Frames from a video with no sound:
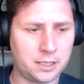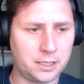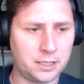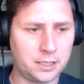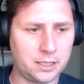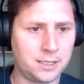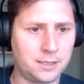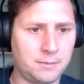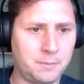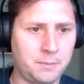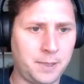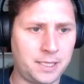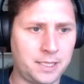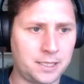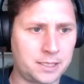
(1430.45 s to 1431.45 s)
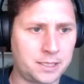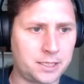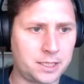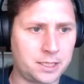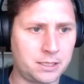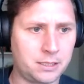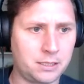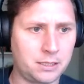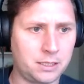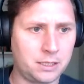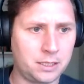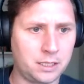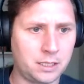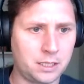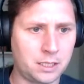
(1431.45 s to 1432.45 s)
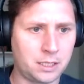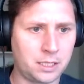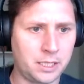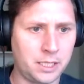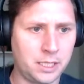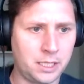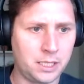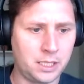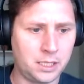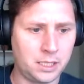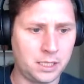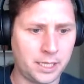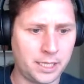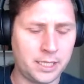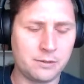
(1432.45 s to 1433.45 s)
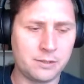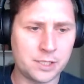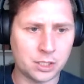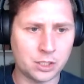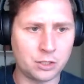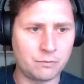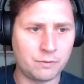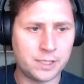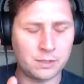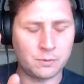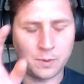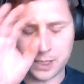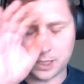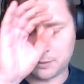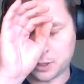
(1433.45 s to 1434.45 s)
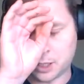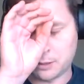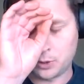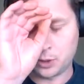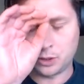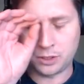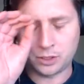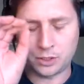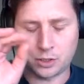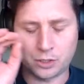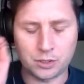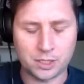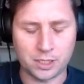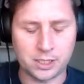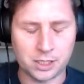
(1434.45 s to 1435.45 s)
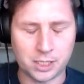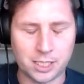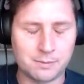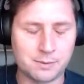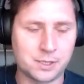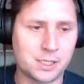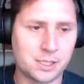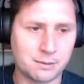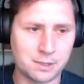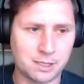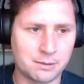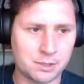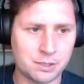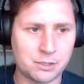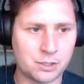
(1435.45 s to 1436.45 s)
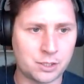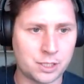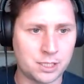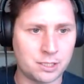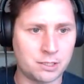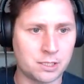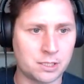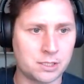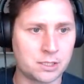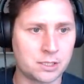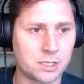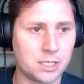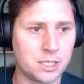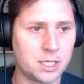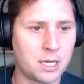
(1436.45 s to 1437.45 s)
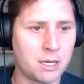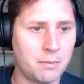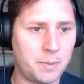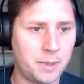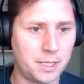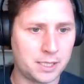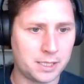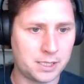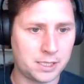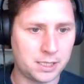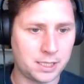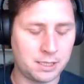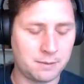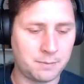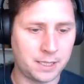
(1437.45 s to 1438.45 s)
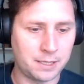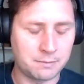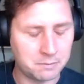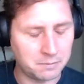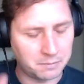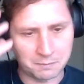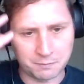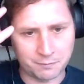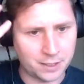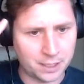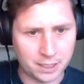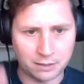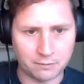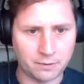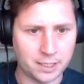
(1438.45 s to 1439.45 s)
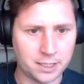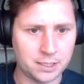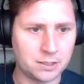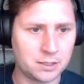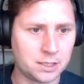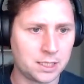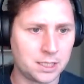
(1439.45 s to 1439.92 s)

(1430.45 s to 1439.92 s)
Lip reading: But there is a good reason why sometimes you use associated types and sometimes you use generics, but I'm forgetting it right now.